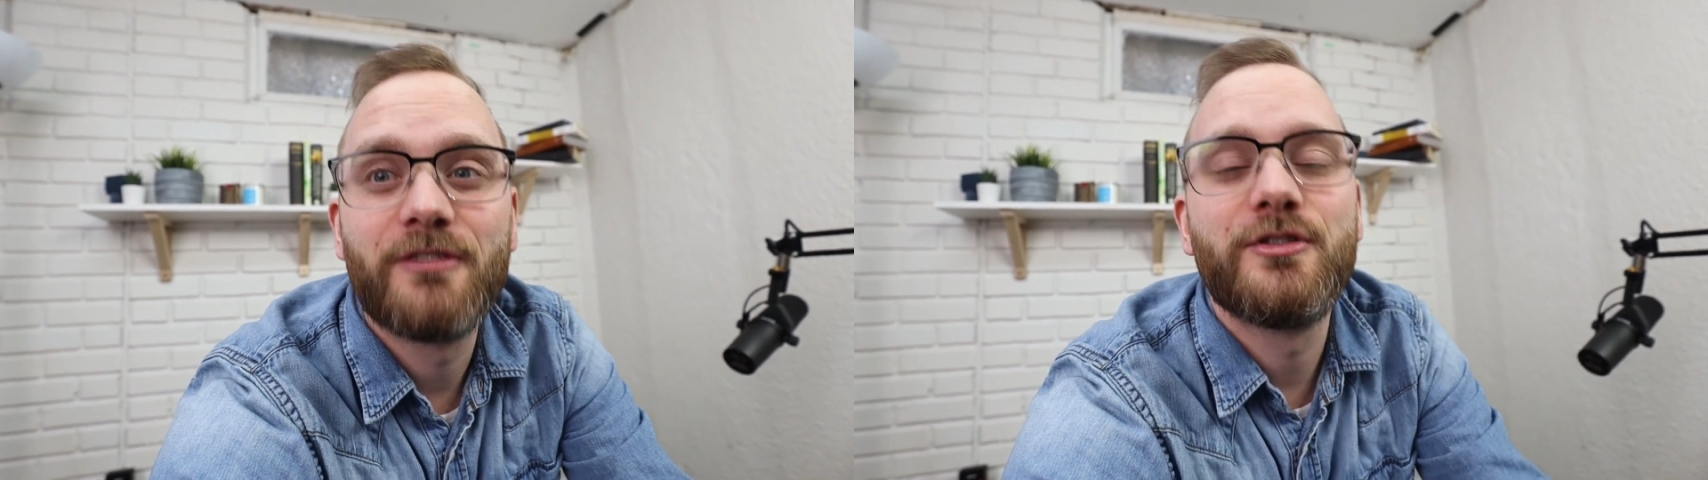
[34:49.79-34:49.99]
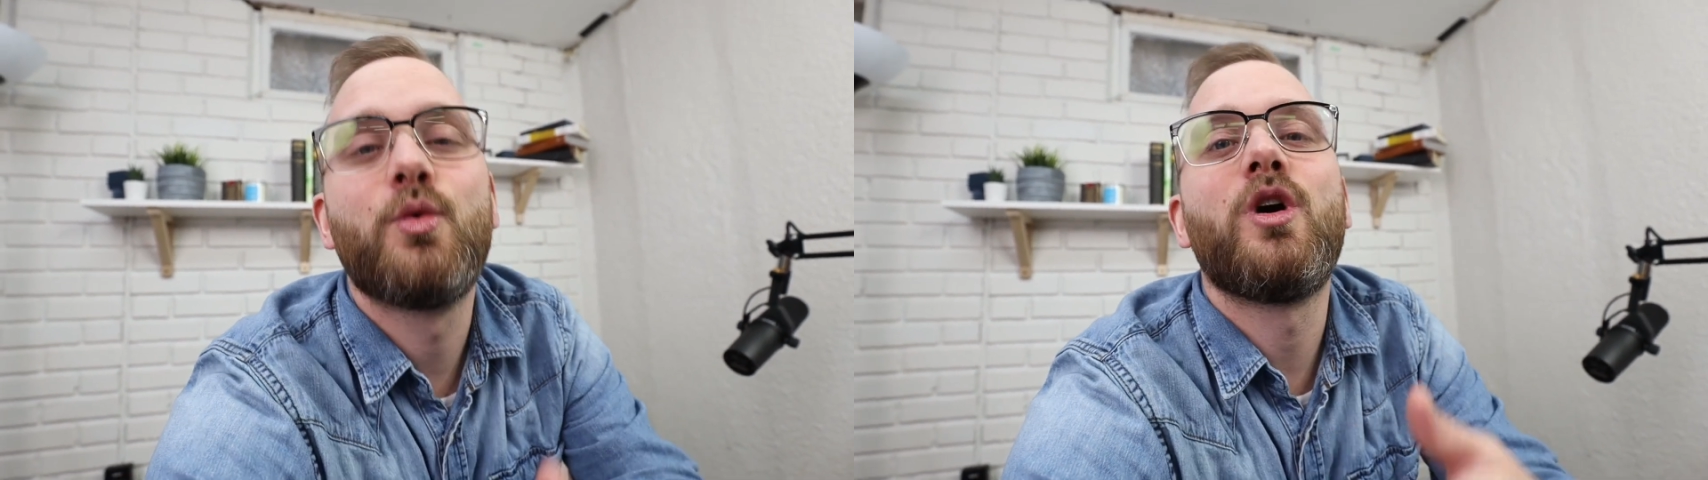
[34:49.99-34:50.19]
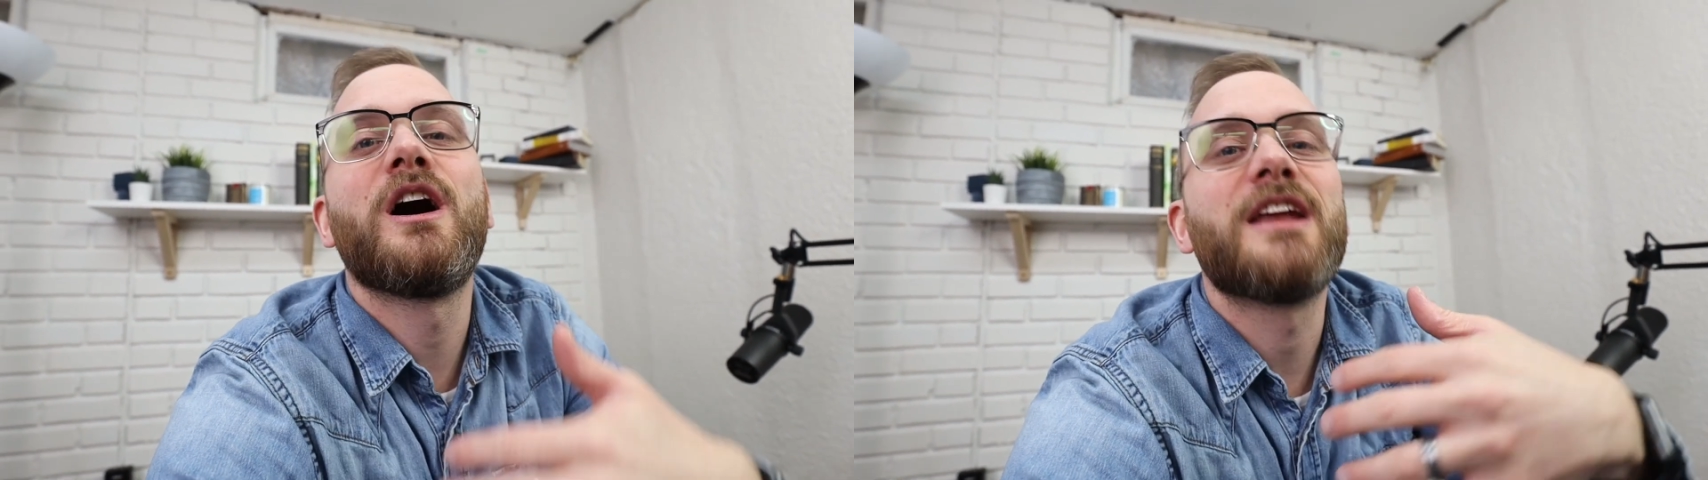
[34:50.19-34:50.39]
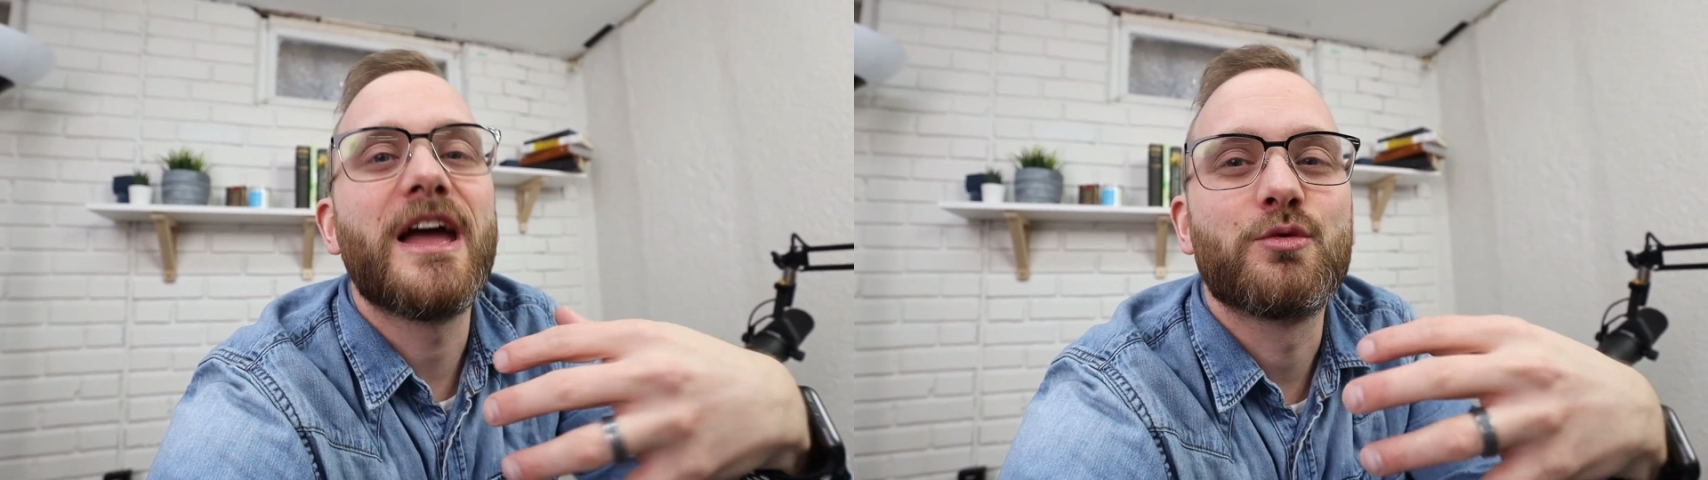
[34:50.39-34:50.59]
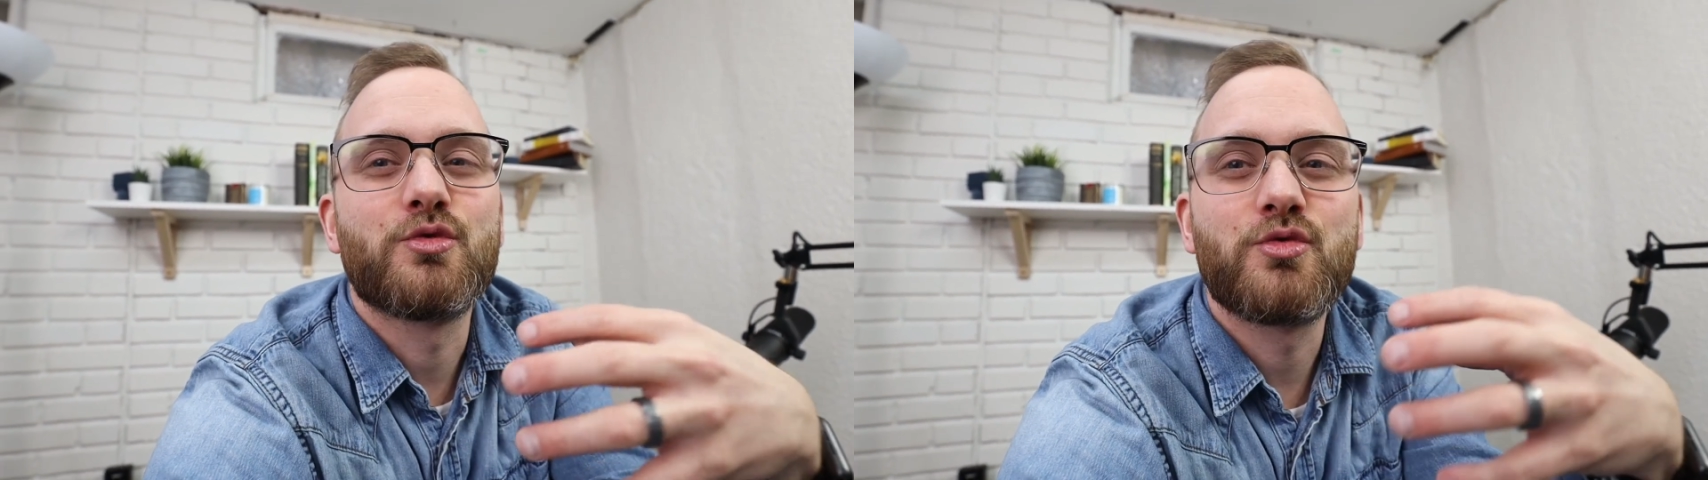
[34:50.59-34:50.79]
If you want
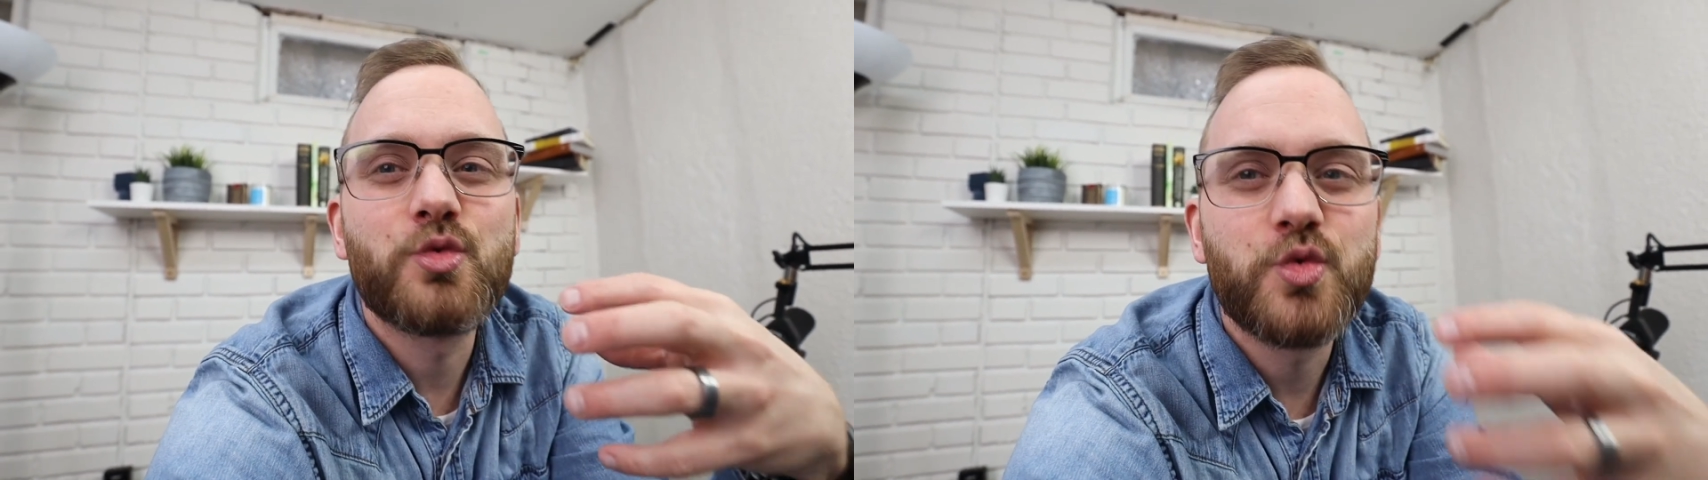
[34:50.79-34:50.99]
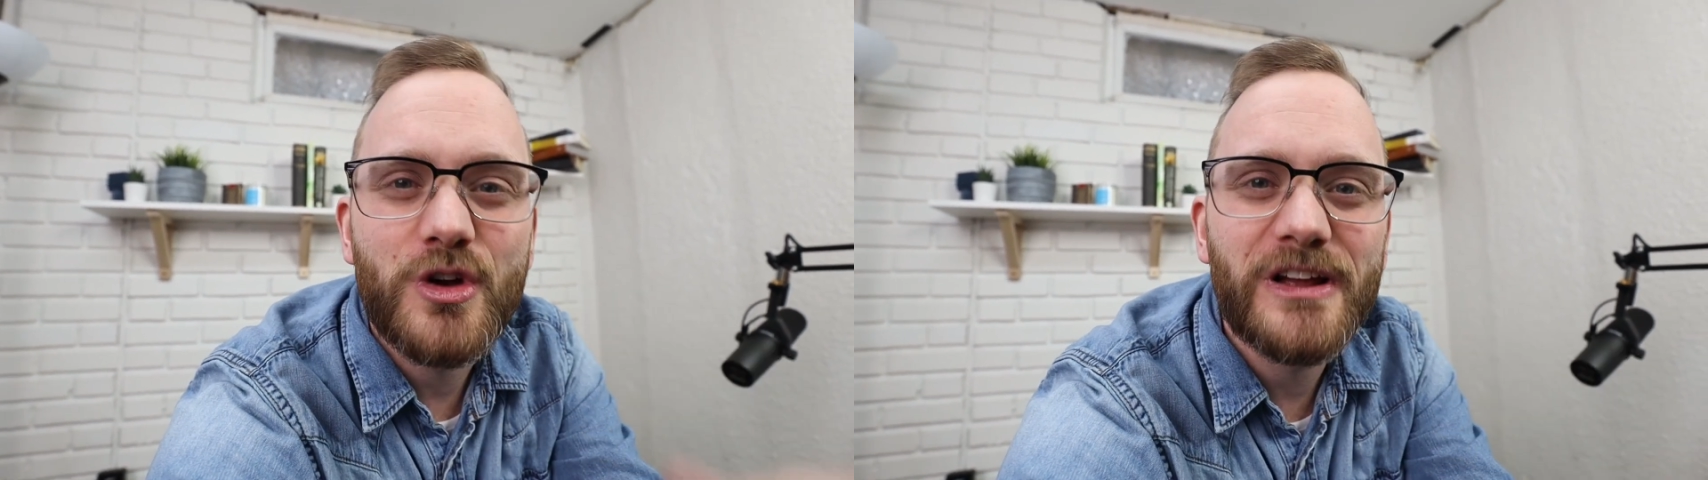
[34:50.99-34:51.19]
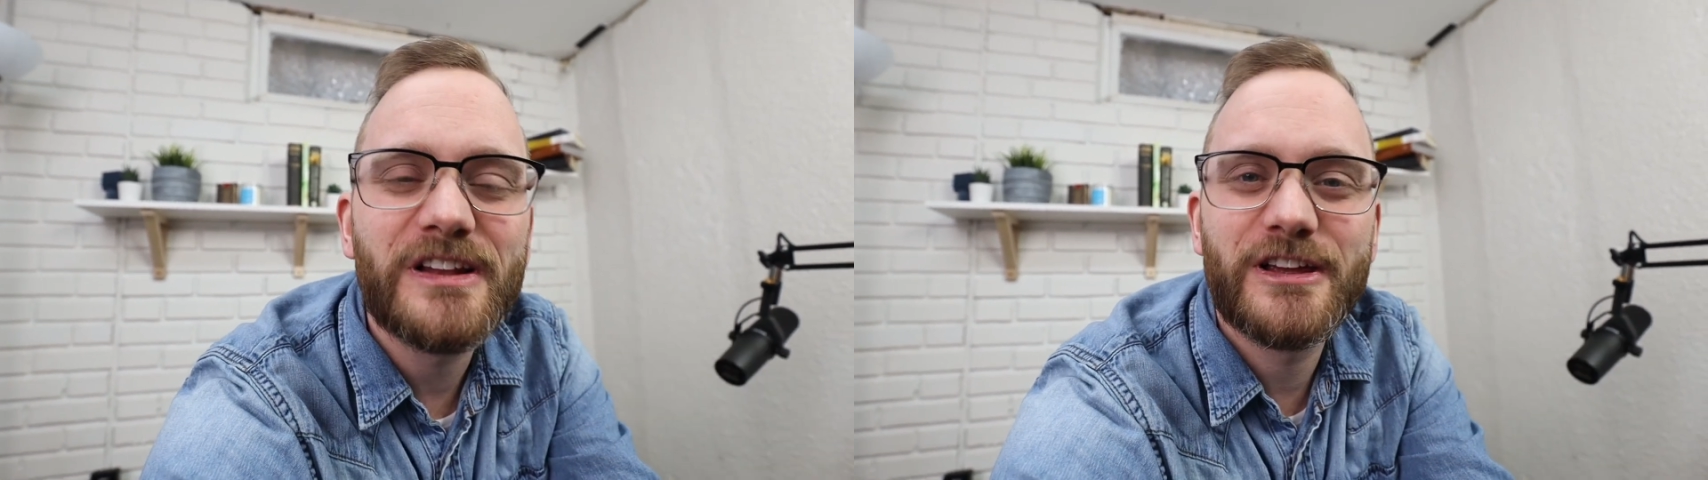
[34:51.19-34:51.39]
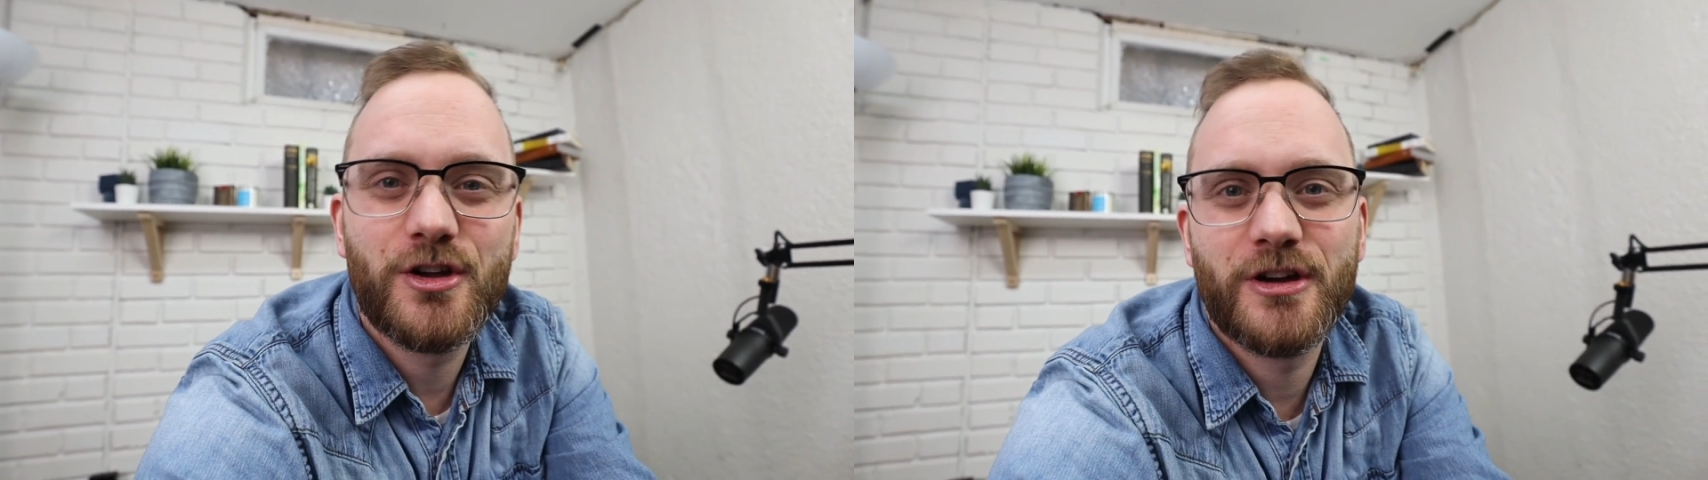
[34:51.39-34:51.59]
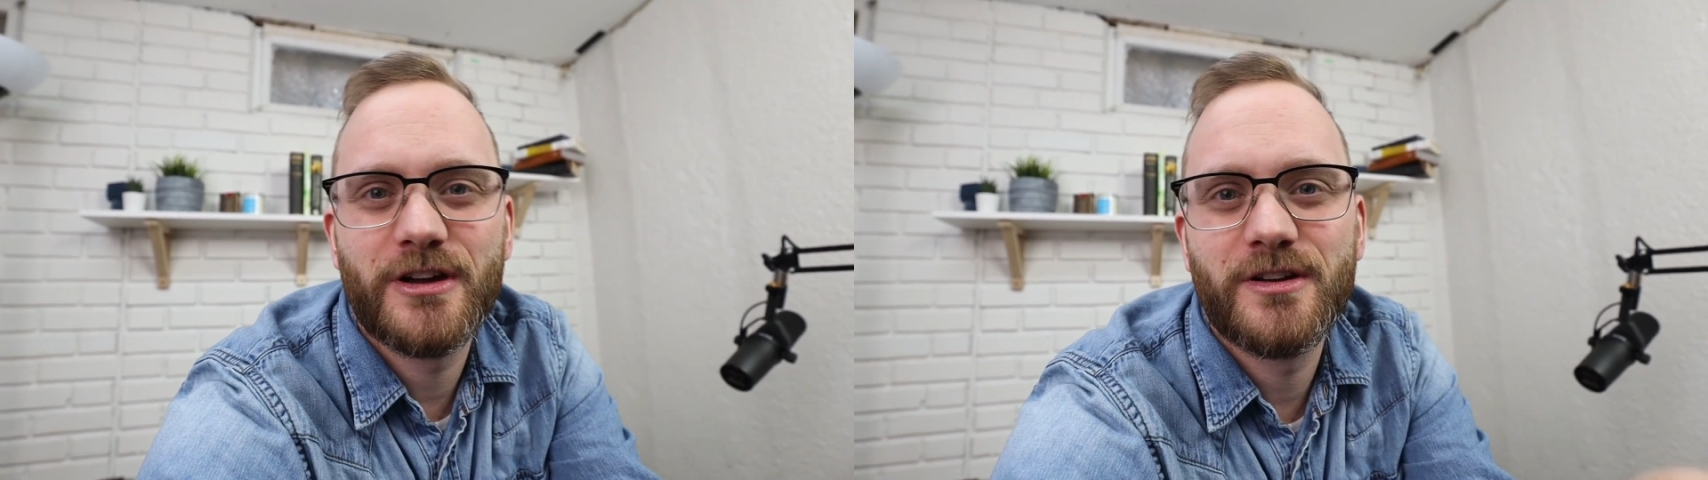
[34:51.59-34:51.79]
a really
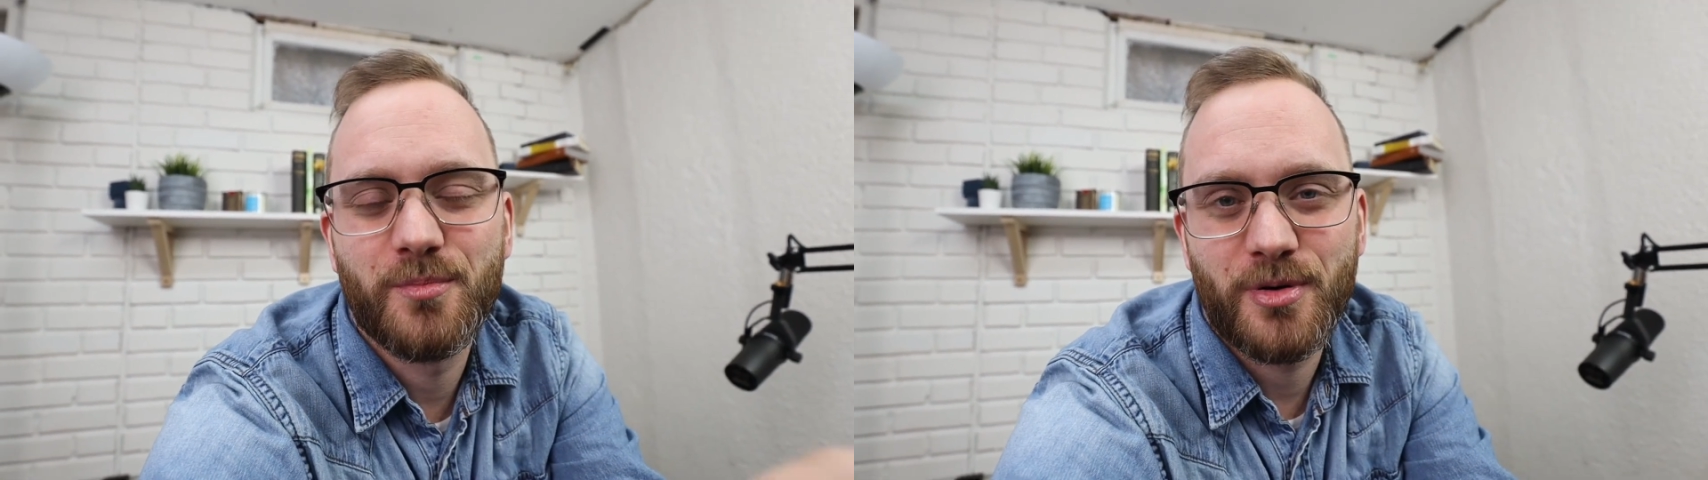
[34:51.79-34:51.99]
good